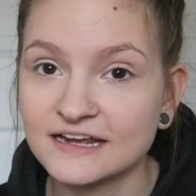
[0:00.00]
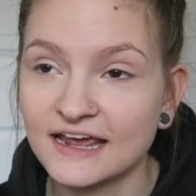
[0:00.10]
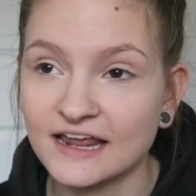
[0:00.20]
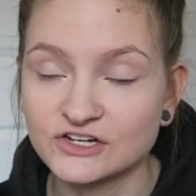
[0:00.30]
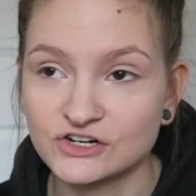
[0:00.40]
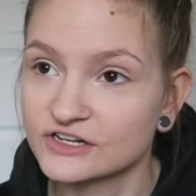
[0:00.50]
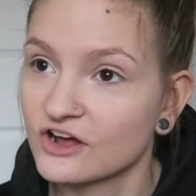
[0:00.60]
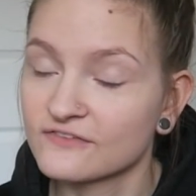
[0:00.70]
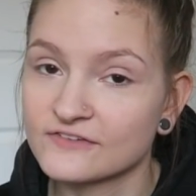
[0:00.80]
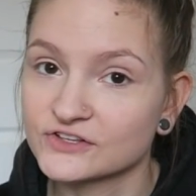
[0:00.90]
and I turned it
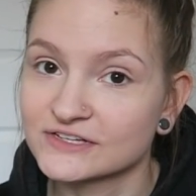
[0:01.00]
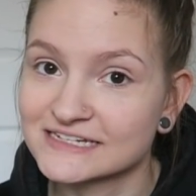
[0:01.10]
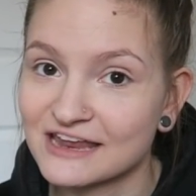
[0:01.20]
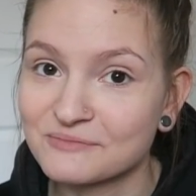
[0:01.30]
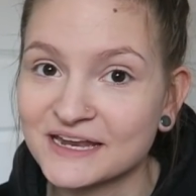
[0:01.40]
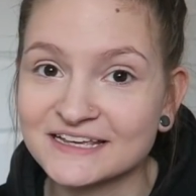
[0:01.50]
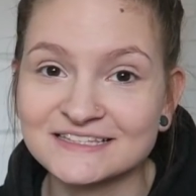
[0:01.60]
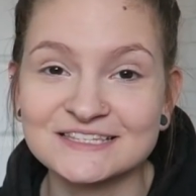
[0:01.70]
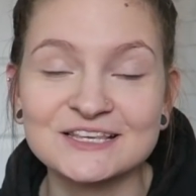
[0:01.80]
off after like 10 minutes.